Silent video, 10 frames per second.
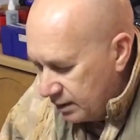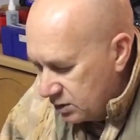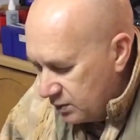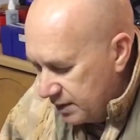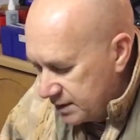
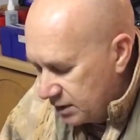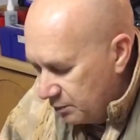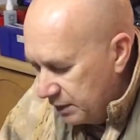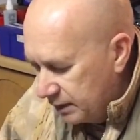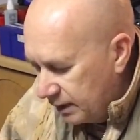this one is a
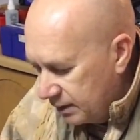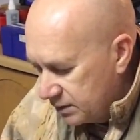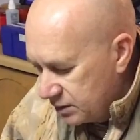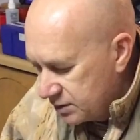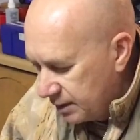little bit
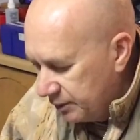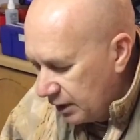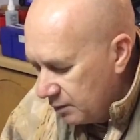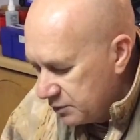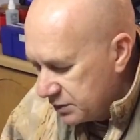tight, so
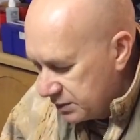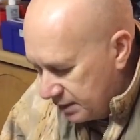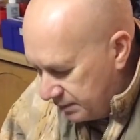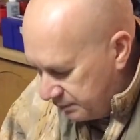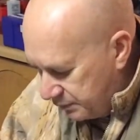sometimes
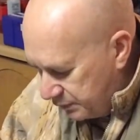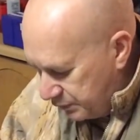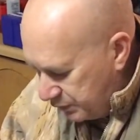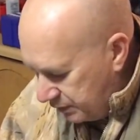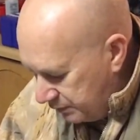
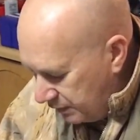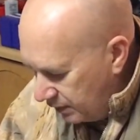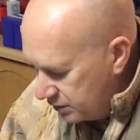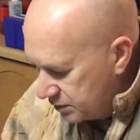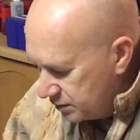
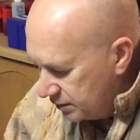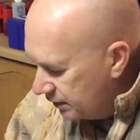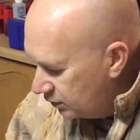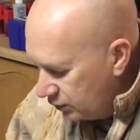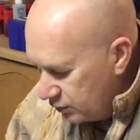you just
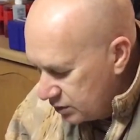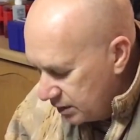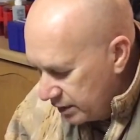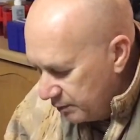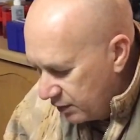need to
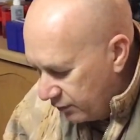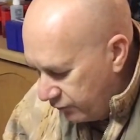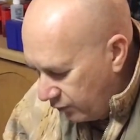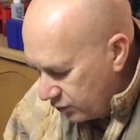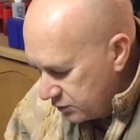use a little bit
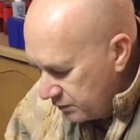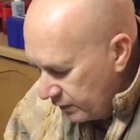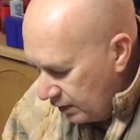of force.